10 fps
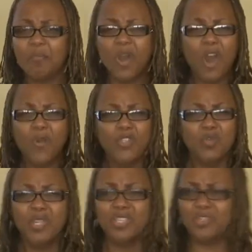But how
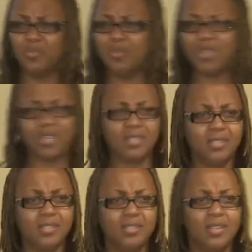do we do
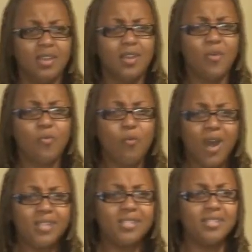this?
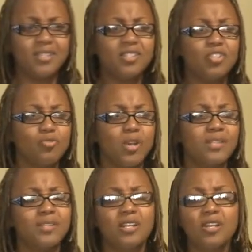What does
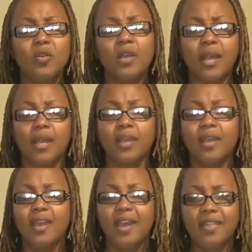trust look like?
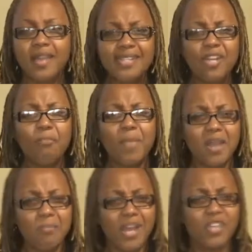And that's how
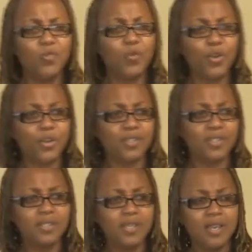my mind
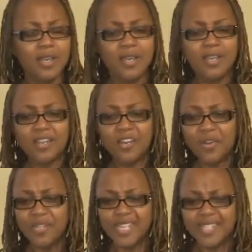works. You
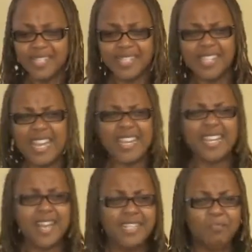know, it's easy to say
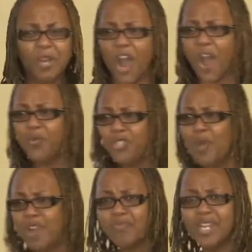yes, but how
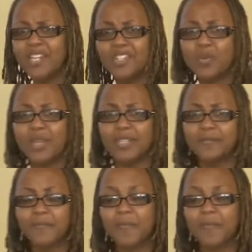do I really do it?